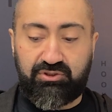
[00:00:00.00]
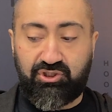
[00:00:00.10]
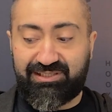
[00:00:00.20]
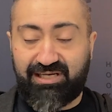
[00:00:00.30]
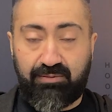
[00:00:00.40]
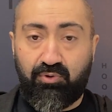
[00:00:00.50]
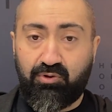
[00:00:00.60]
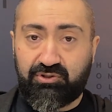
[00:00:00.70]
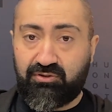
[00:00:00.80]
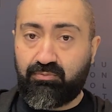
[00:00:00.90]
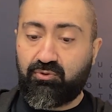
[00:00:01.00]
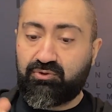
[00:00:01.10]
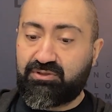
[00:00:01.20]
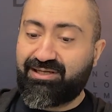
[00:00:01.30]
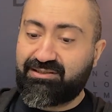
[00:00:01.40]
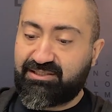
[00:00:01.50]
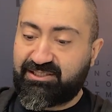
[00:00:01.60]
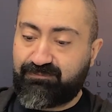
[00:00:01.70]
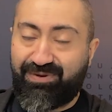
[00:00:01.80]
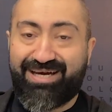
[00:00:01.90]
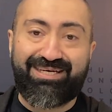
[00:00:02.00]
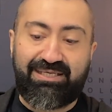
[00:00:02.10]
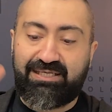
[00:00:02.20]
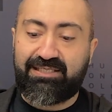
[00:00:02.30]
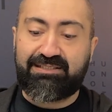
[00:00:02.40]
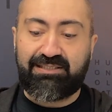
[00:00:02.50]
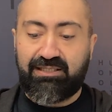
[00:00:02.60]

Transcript: just like porcelain bowls, tend to spike in heat.